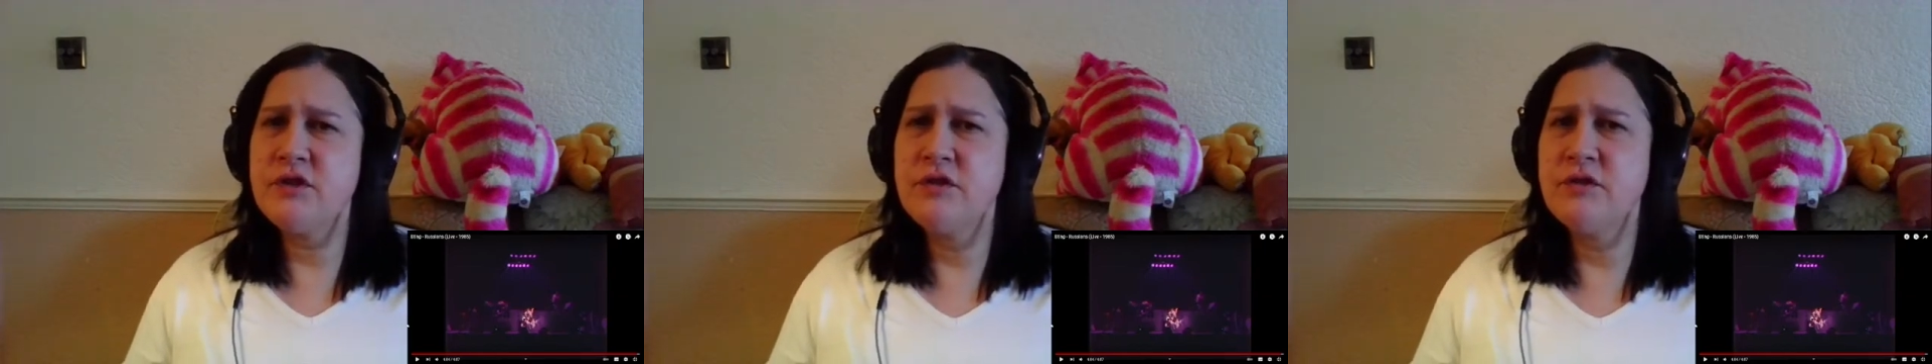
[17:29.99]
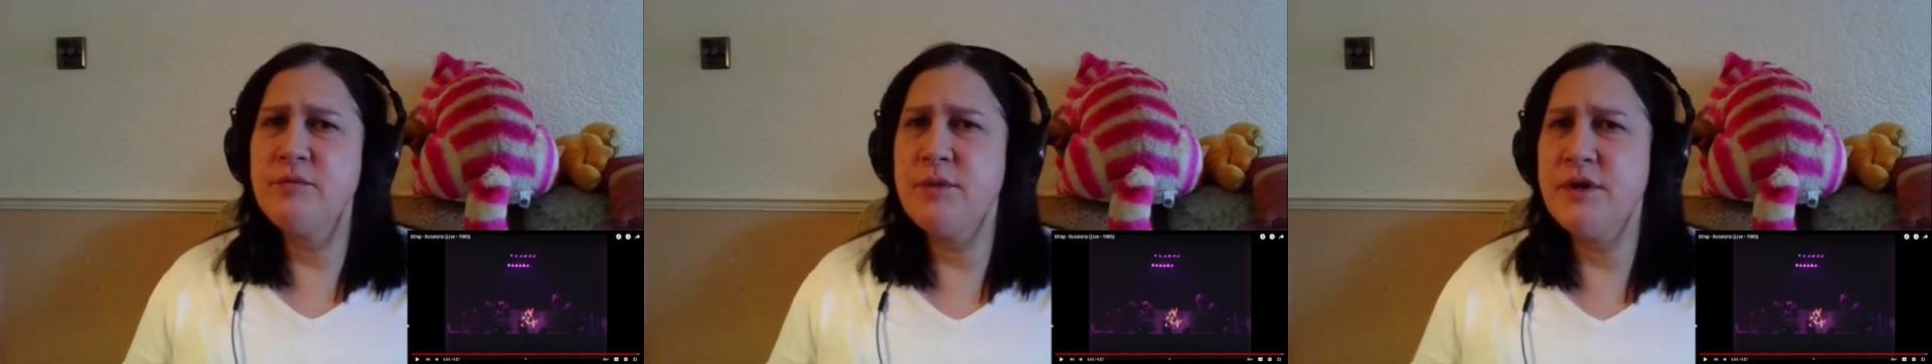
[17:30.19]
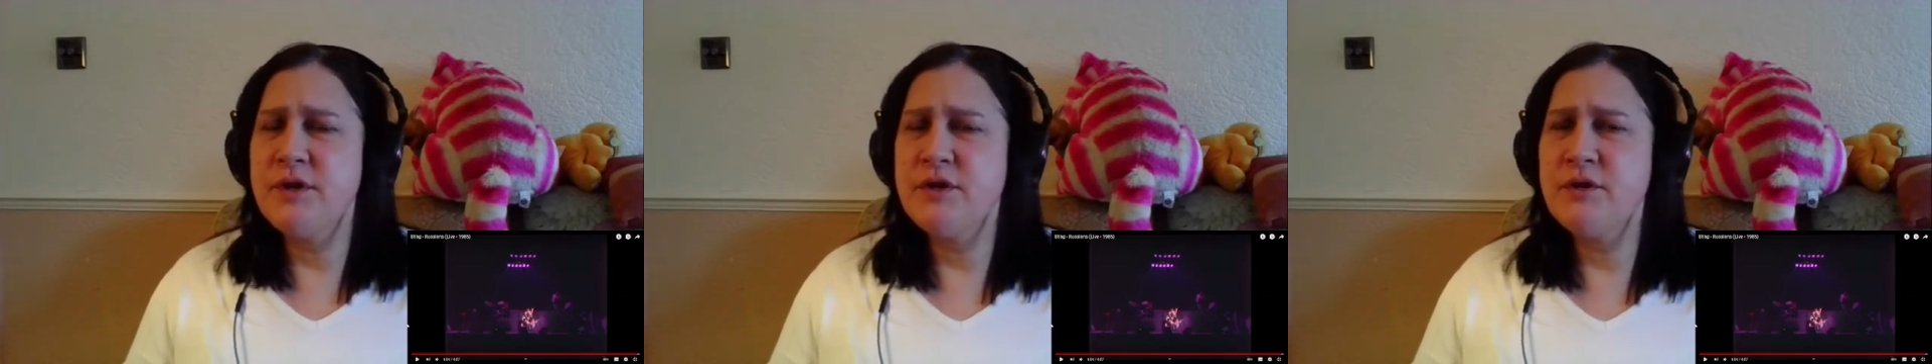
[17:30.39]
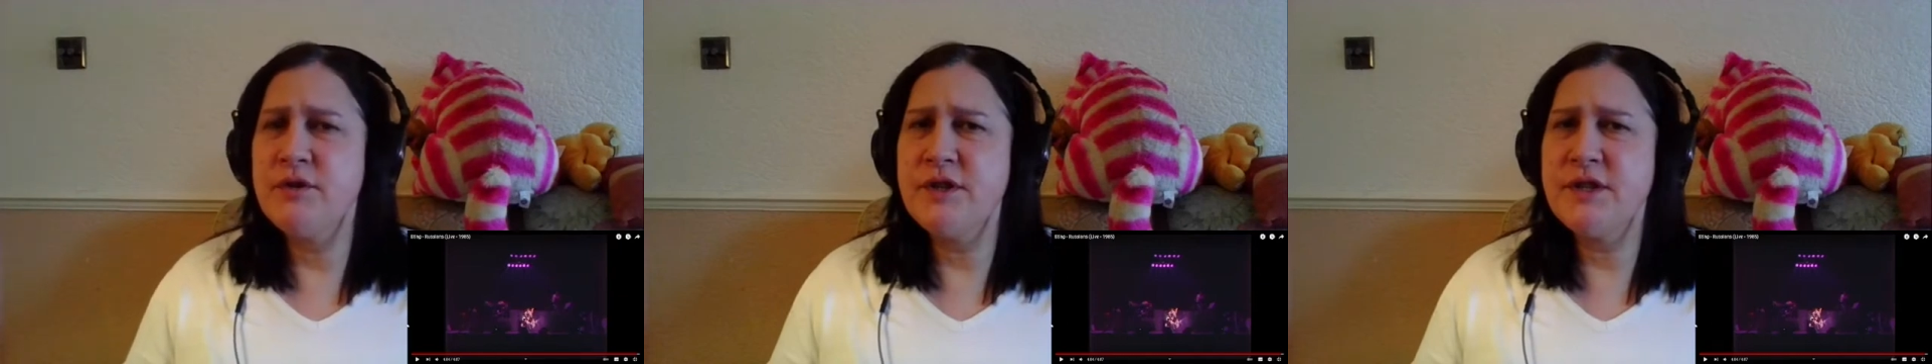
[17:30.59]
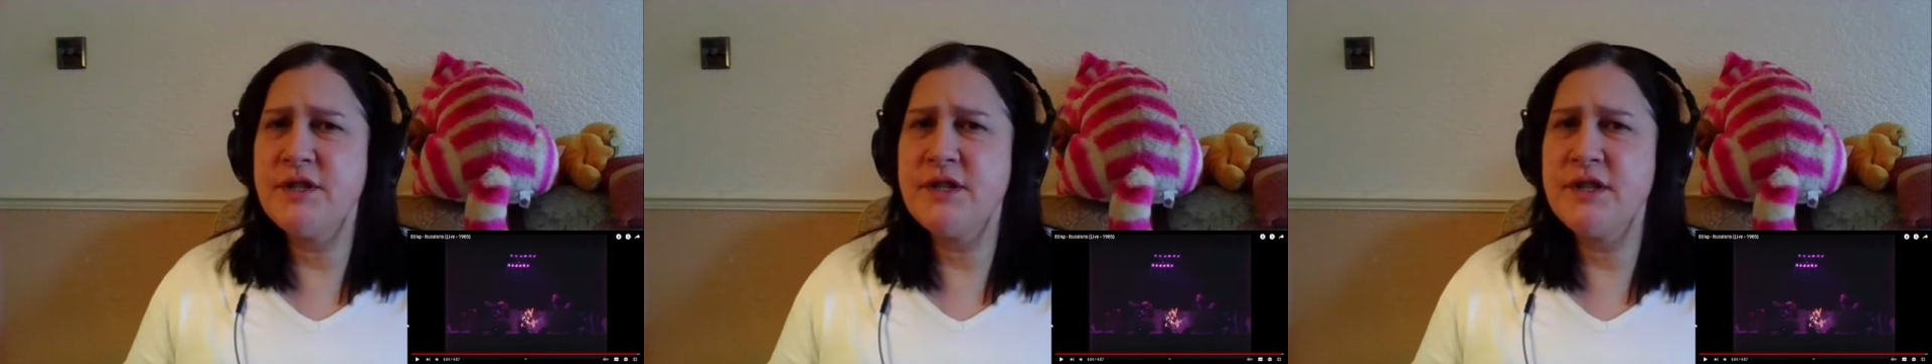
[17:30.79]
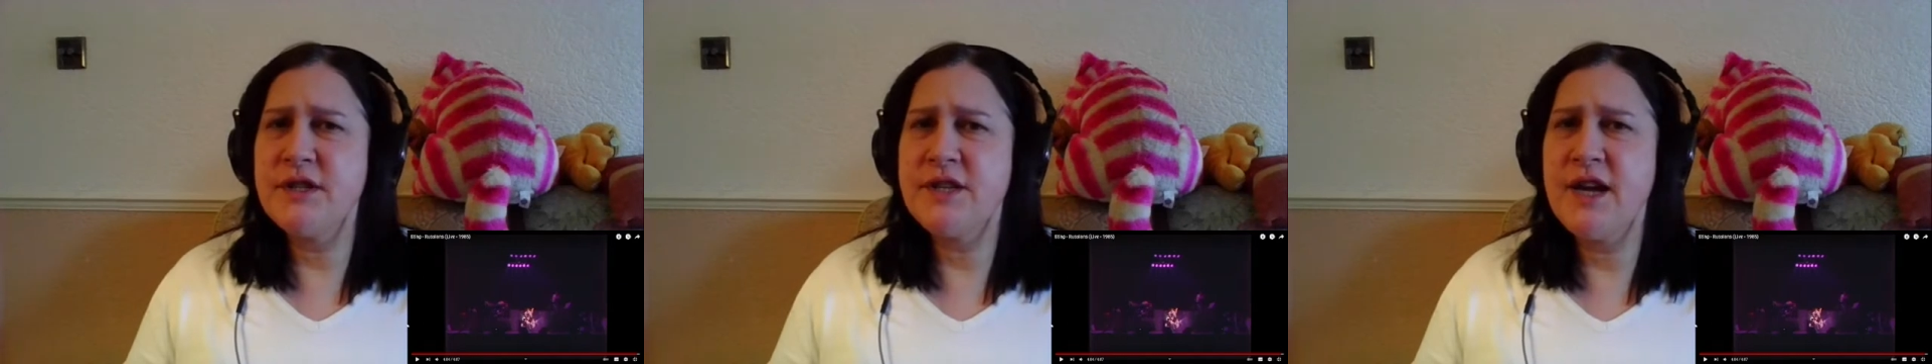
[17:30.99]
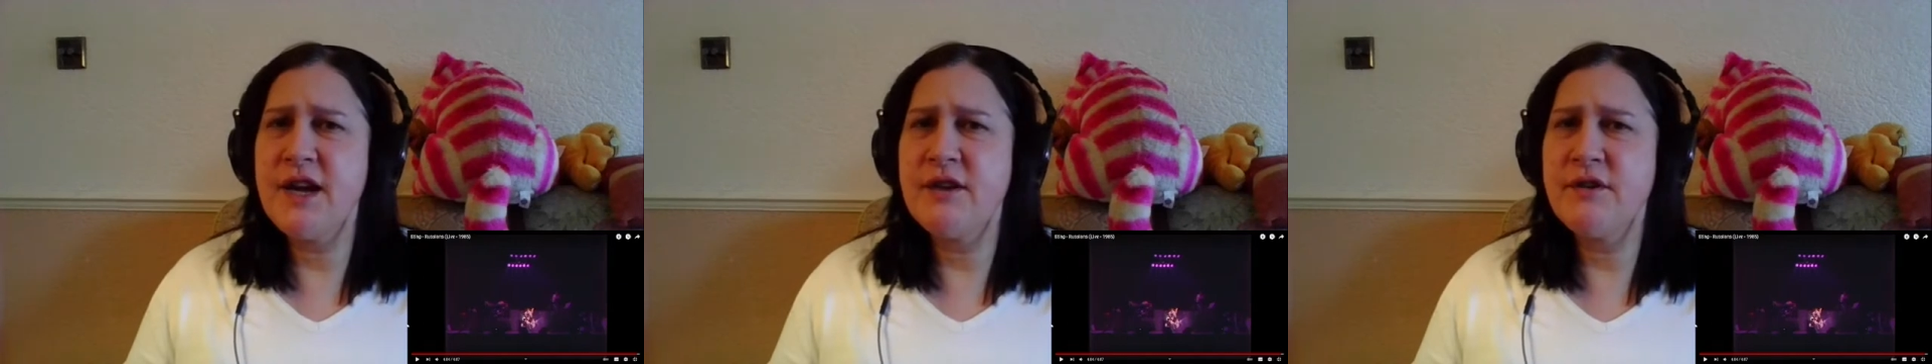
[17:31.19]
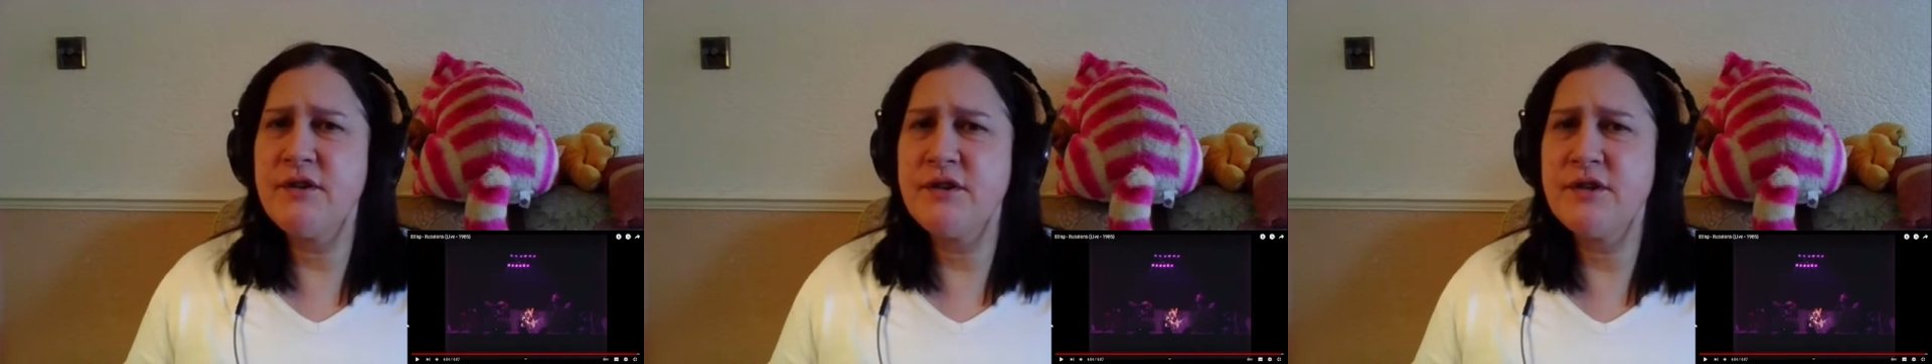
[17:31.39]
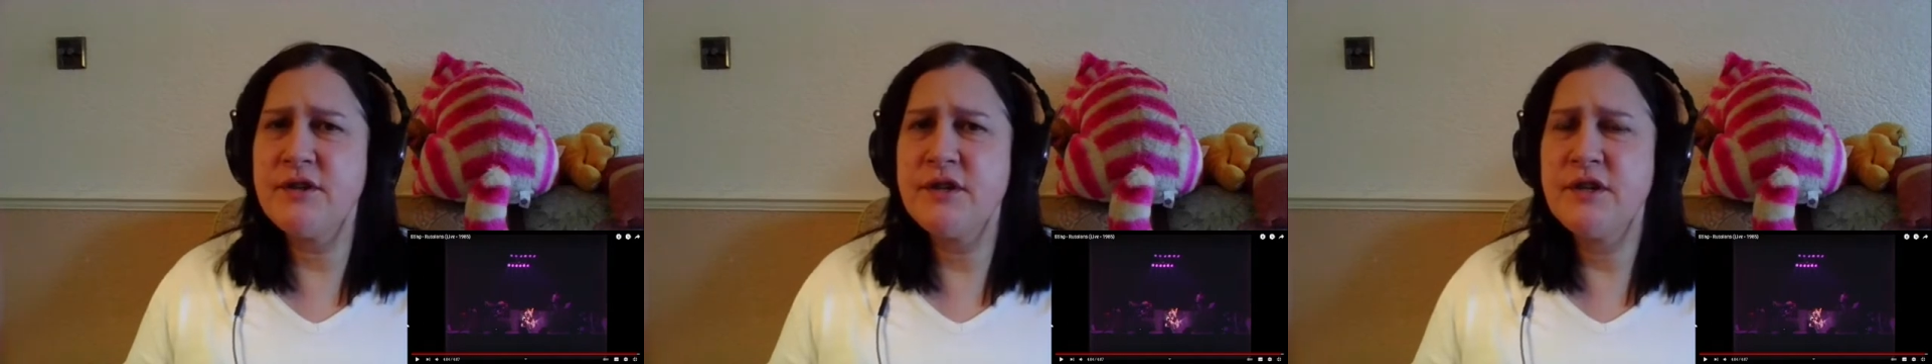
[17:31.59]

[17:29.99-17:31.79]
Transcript: have been doing is sitting down and,